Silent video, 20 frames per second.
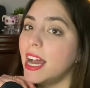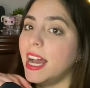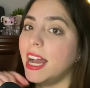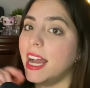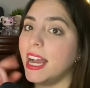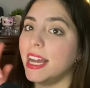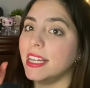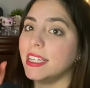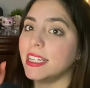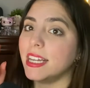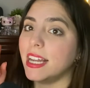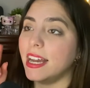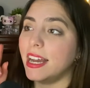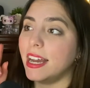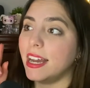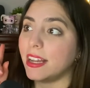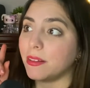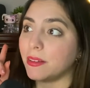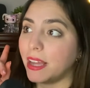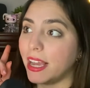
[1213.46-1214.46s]
And
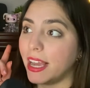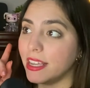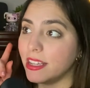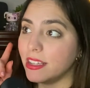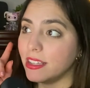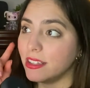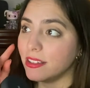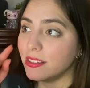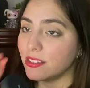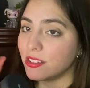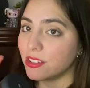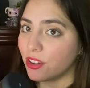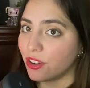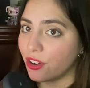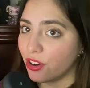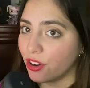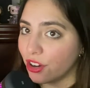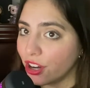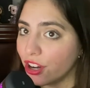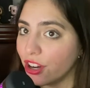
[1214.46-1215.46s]
I, I
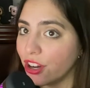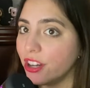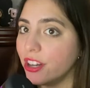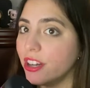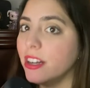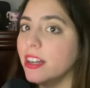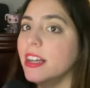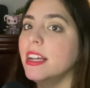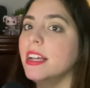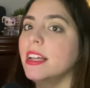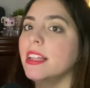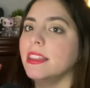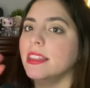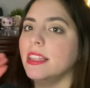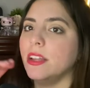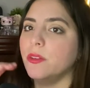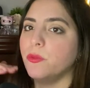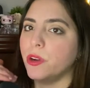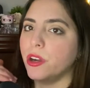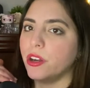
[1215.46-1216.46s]
heard
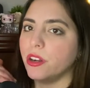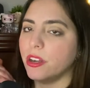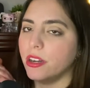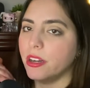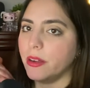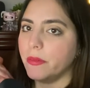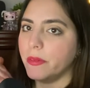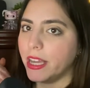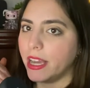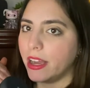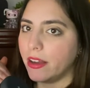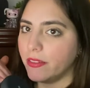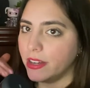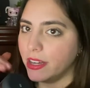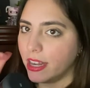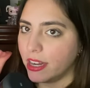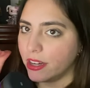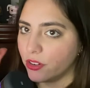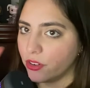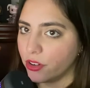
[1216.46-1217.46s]
that we are going to be
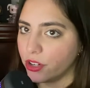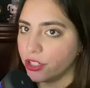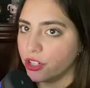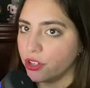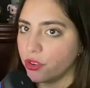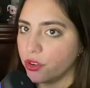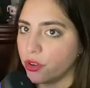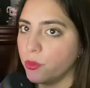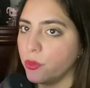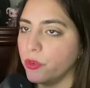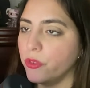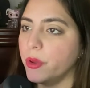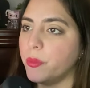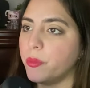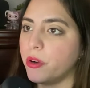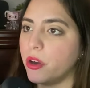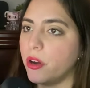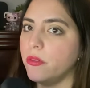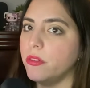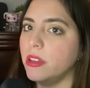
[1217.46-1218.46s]
having another Joker movie
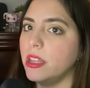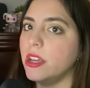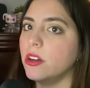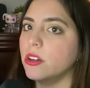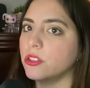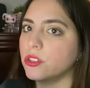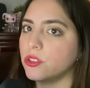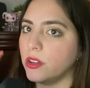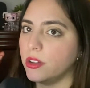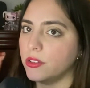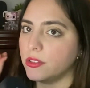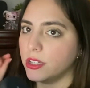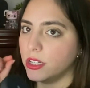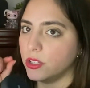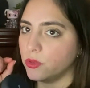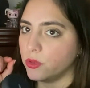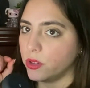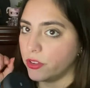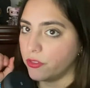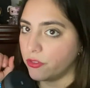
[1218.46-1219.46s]
probably on
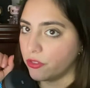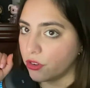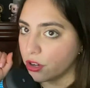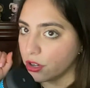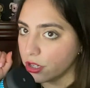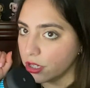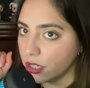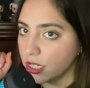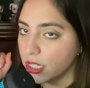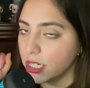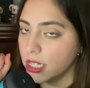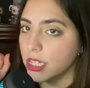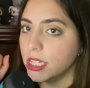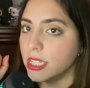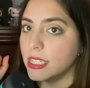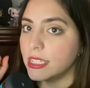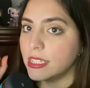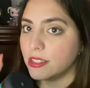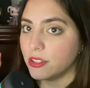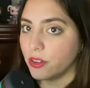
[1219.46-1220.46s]
2024.
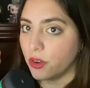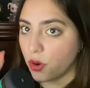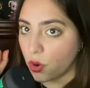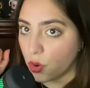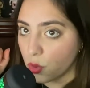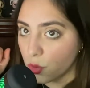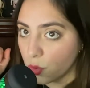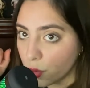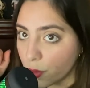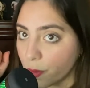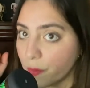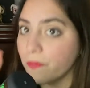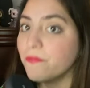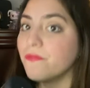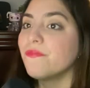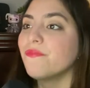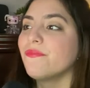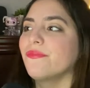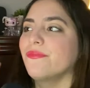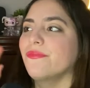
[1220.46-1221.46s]
So
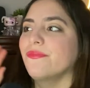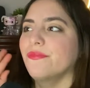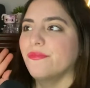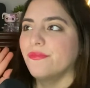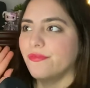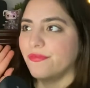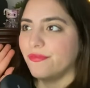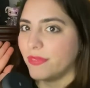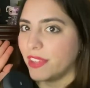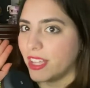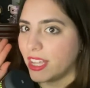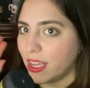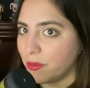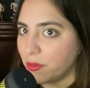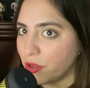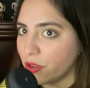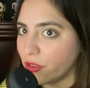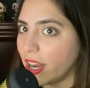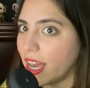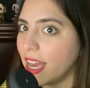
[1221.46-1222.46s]

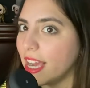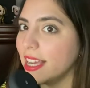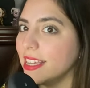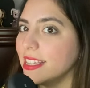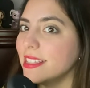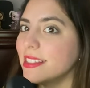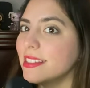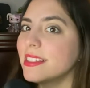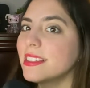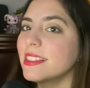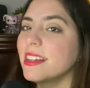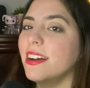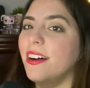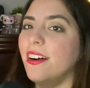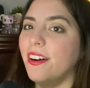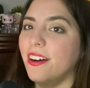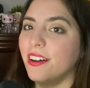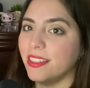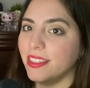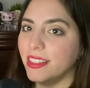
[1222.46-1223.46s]
keep your eyes
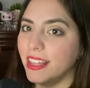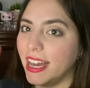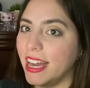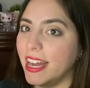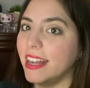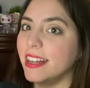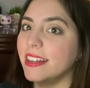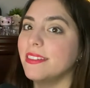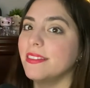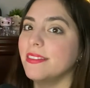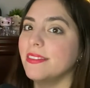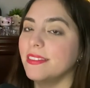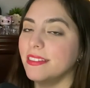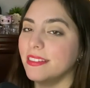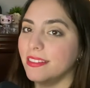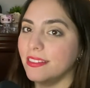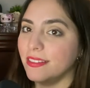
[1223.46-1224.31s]
on that